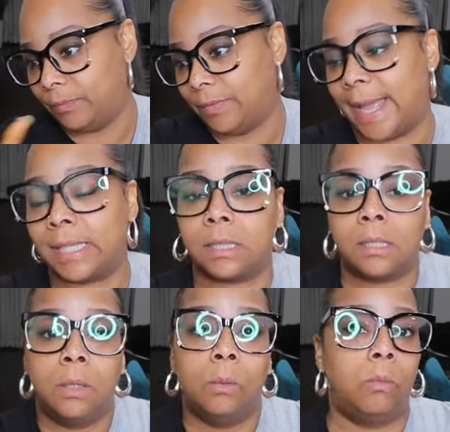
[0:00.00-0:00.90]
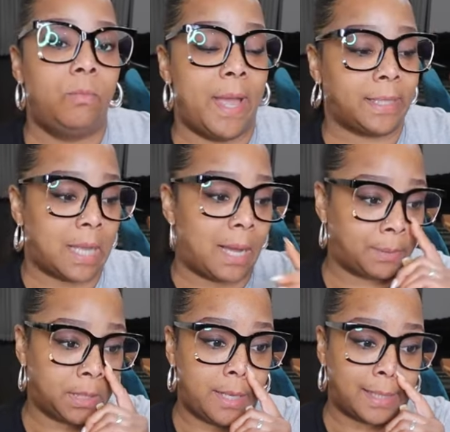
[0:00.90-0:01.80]
That's that's an
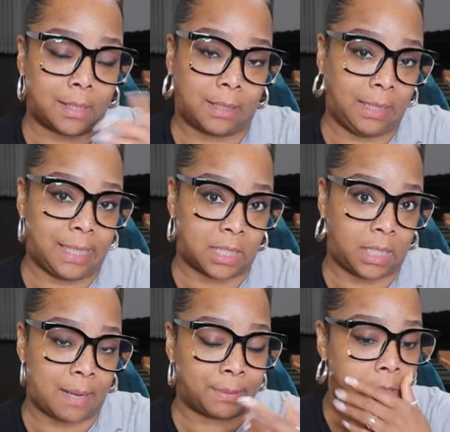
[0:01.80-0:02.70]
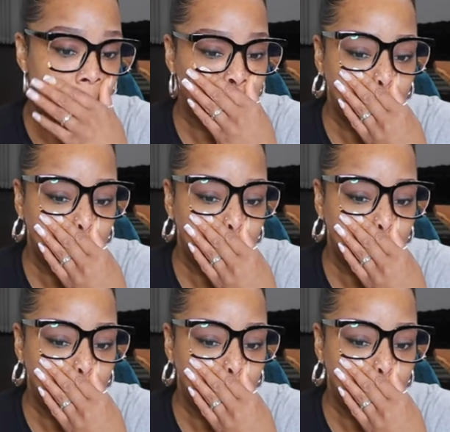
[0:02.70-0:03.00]
option. That's I think that's a good option.